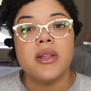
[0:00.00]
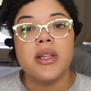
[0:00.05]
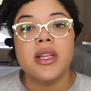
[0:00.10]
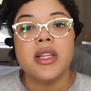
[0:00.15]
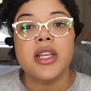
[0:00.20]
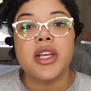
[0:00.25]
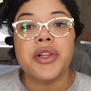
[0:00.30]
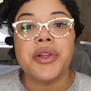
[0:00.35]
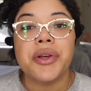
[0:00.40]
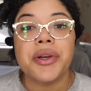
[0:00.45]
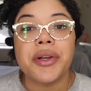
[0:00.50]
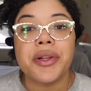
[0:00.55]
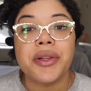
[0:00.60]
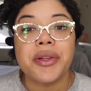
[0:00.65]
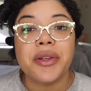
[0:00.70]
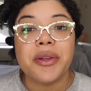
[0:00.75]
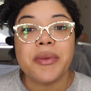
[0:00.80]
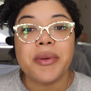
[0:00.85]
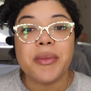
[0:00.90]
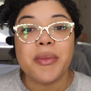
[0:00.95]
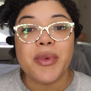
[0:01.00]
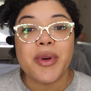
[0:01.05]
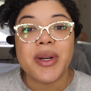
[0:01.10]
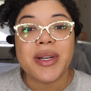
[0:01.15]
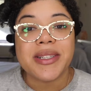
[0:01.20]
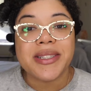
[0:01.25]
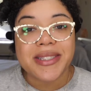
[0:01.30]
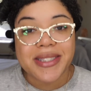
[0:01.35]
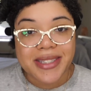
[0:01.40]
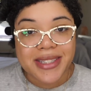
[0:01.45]
that they look a little bit more
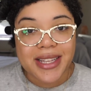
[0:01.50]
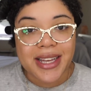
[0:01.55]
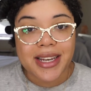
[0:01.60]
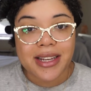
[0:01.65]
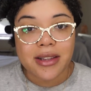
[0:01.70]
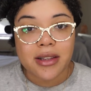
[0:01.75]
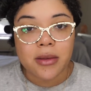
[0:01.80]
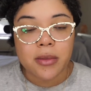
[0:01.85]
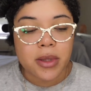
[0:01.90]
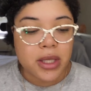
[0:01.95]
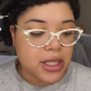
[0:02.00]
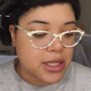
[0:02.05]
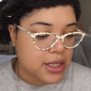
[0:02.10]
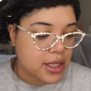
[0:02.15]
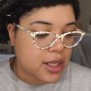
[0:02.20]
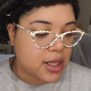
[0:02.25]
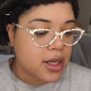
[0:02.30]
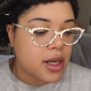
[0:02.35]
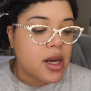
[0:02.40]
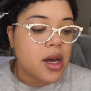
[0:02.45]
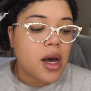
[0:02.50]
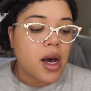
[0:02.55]
aesthetically pleasing.